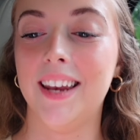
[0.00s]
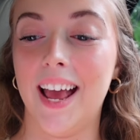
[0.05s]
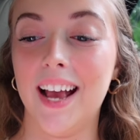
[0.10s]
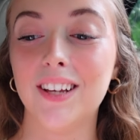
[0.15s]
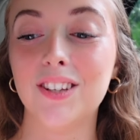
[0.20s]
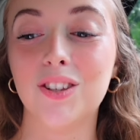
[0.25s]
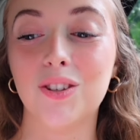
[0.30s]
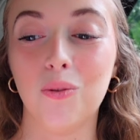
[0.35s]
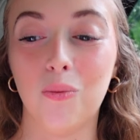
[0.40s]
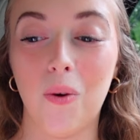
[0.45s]

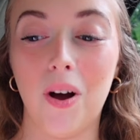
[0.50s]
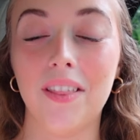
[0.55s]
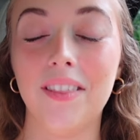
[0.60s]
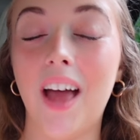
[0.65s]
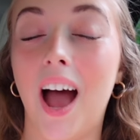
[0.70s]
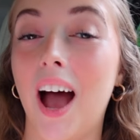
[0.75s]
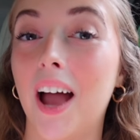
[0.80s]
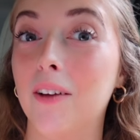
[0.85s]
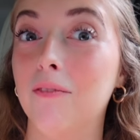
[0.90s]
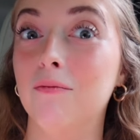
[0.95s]
Next one
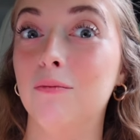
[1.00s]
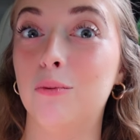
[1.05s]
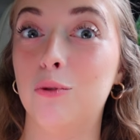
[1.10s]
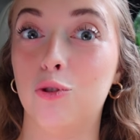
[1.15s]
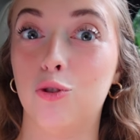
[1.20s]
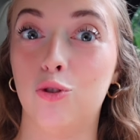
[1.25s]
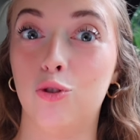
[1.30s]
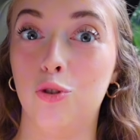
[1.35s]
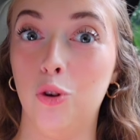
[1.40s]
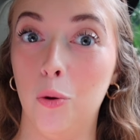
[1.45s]
I'm
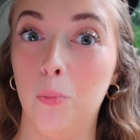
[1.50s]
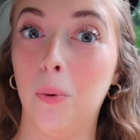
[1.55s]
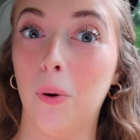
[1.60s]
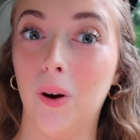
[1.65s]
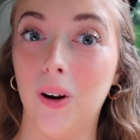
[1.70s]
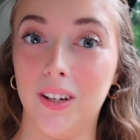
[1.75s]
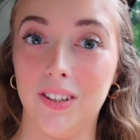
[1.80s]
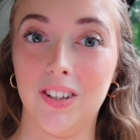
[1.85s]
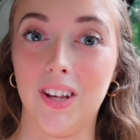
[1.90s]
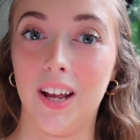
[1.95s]

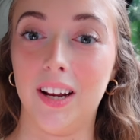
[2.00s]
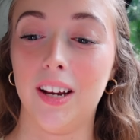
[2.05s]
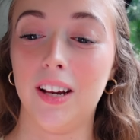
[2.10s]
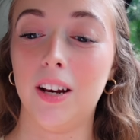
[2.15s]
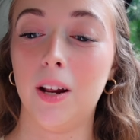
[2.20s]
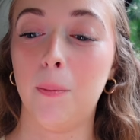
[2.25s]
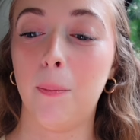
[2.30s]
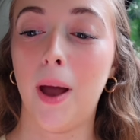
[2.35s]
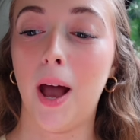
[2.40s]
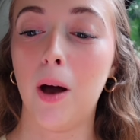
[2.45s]
super
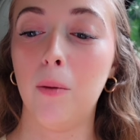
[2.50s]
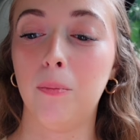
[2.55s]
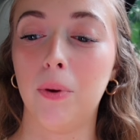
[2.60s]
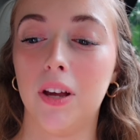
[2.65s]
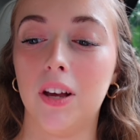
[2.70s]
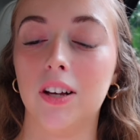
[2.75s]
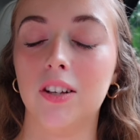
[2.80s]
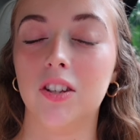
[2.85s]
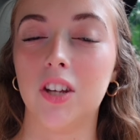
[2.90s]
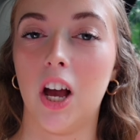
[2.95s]
excited about
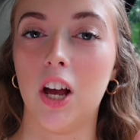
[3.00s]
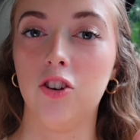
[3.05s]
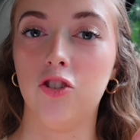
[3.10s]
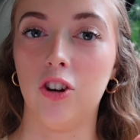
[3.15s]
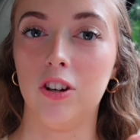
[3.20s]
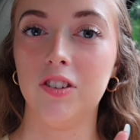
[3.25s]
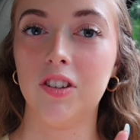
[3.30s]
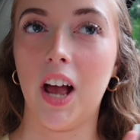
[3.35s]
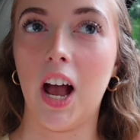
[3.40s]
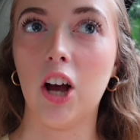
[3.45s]
because I
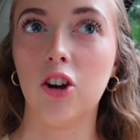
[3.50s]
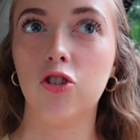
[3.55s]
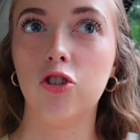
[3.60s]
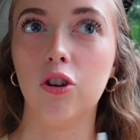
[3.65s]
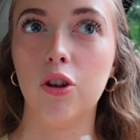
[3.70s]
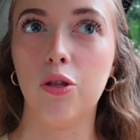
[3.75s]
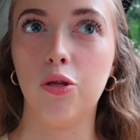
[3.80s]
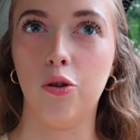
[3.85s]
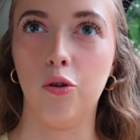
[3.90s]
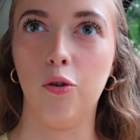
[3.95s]
just
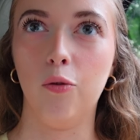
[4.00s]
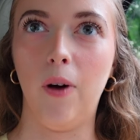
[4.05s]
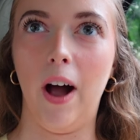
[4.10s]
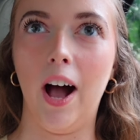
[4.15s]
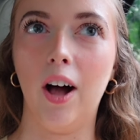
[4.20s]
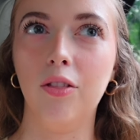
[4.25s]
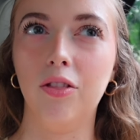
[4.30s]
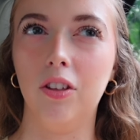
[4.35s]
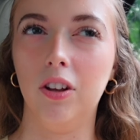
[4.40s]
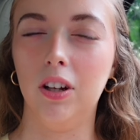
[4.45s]
actually threw
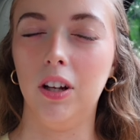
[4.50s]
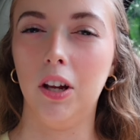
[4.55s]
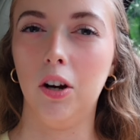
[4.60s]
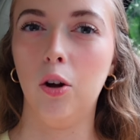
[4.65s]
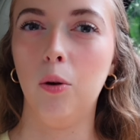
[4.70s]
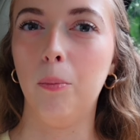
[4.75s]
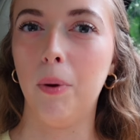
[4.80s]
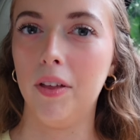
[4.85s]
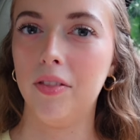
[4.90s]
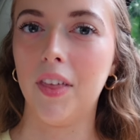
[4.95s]
out the
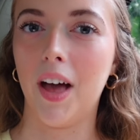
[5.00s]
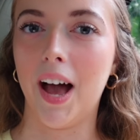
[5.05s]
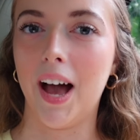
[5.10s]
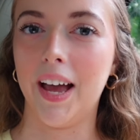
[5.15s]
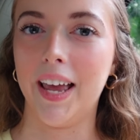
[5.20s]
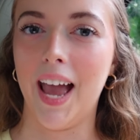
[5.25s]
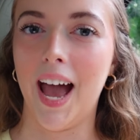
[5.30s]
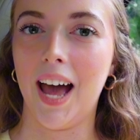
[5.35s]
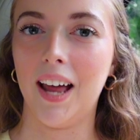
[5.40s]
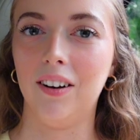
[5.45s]
little bit that
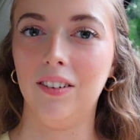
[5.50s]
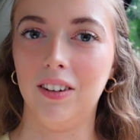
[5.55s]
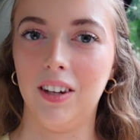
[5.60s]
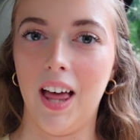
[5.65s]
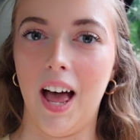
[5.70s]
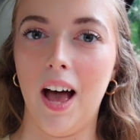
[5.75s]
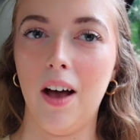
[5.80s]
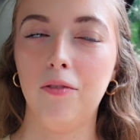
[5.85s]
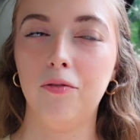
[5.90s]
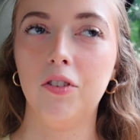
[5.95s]
I had
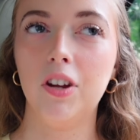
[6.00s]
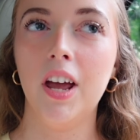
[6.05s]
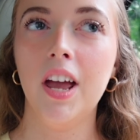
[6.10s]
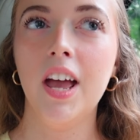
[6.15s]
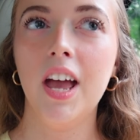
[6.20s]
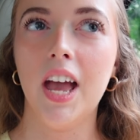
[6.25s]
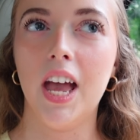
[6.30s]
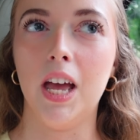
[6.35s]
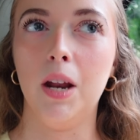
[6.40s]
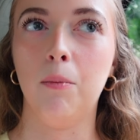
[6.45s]
left
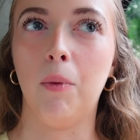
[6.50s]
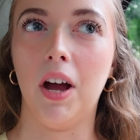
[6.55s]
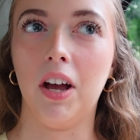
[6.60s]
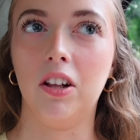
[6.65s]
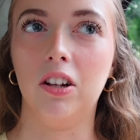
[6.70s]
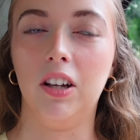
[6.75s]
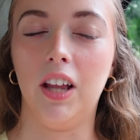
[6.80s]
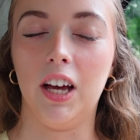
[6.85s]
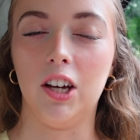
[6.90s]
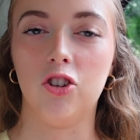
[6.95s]
in my
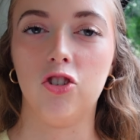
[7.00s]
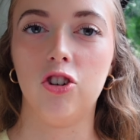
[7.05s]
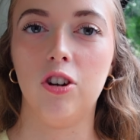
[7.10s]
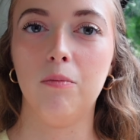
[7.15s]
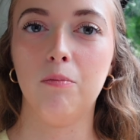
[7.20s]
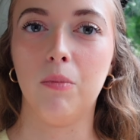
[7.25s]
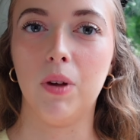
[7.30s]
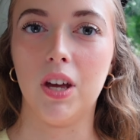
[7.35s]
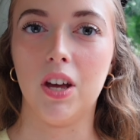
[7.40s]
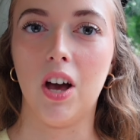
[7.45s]

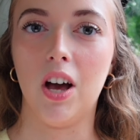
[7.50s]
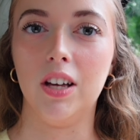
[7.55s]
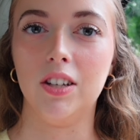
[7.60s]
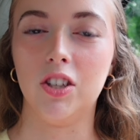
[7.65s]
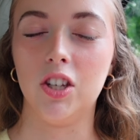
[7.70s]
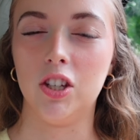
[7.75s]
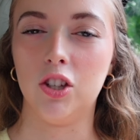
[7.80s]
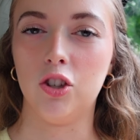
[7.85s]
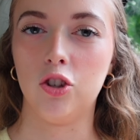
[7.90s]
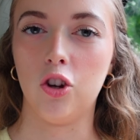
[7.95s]
collection
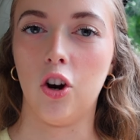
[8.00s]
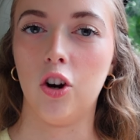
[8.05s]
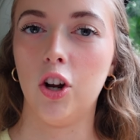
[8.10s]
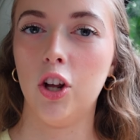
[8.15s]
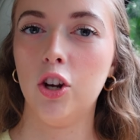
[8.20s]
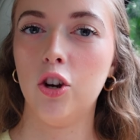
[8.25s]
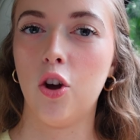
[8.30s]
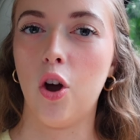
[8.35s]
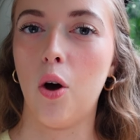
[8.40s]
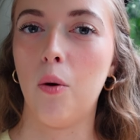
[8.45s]
because it
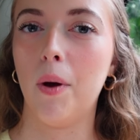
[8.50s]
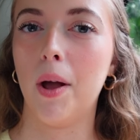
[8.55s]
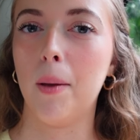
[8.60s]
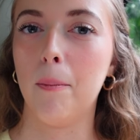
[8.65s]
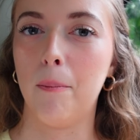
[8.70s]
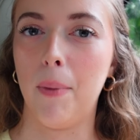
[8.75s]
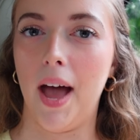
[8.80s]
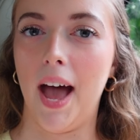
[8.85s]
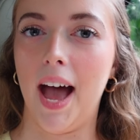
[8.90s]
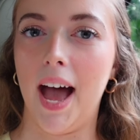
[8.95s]
started
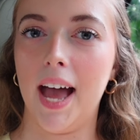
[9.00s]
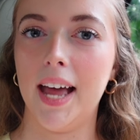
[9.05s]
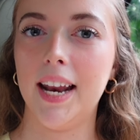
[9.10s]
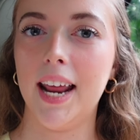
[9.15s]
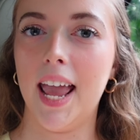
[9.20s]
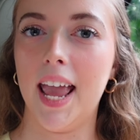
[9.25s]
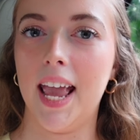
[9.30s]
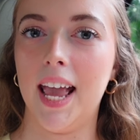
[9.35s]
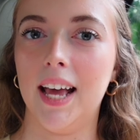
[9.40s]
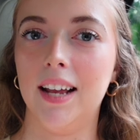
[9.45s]
going bad,
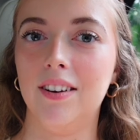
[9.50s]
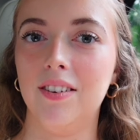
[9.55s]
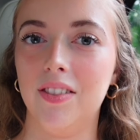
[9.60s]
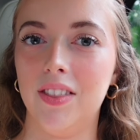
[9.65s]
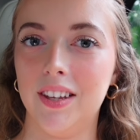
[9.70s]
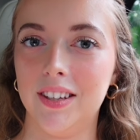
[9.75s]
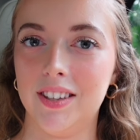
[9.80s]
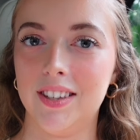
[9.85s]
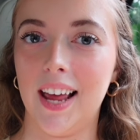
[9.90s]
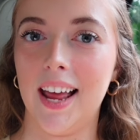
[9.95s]
and
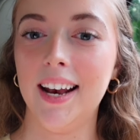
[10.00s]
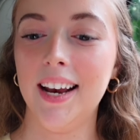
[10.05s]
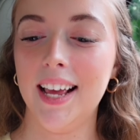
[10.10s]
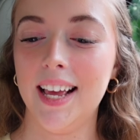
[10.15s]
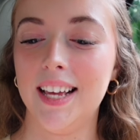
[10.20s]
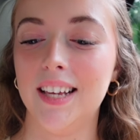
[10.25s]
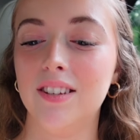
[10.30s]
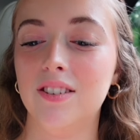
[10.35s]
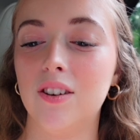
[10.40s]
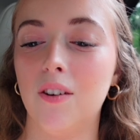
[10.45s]
the scent
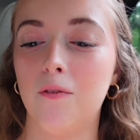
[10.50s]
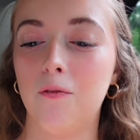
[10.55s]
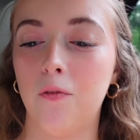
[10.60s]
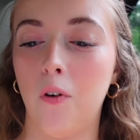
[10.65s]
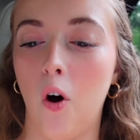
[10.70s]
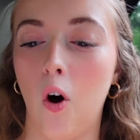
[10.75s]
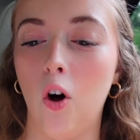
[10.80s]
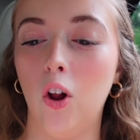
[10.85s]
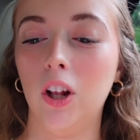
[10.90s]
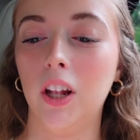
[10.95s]
is
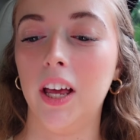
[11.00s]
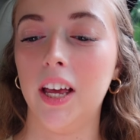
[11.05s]
Fall